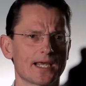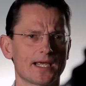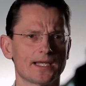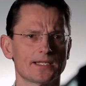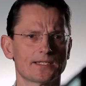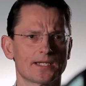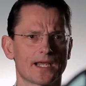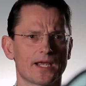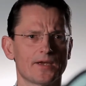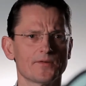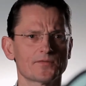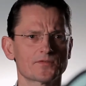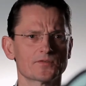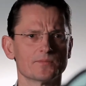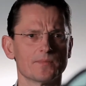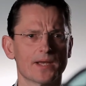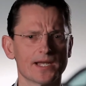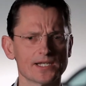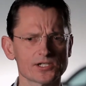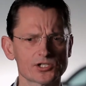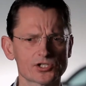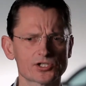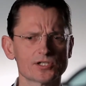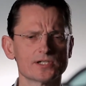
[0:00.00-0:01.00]
And I have to
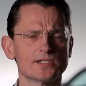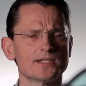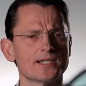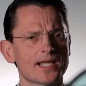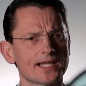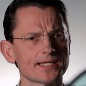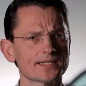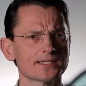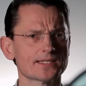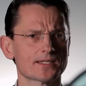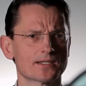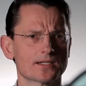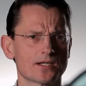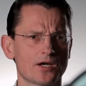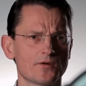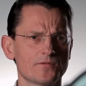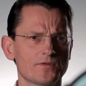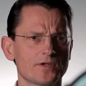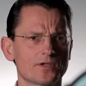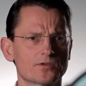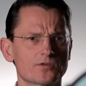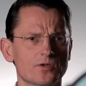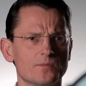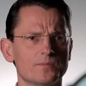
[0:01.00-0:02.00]
mention, none of
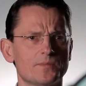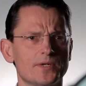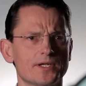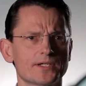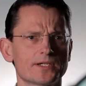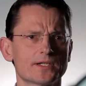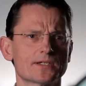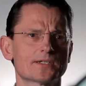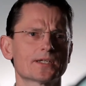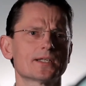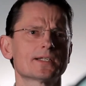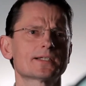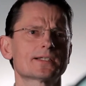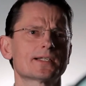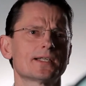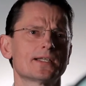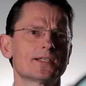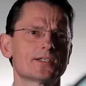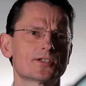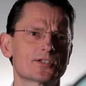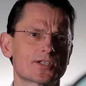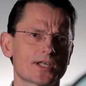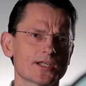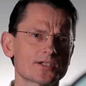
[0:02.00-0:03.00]
our competitors has
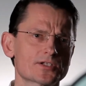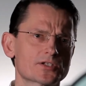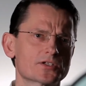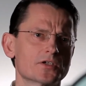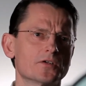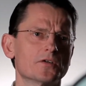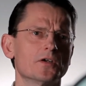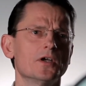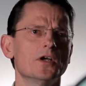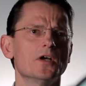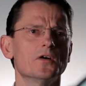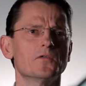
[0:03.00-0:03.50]
such a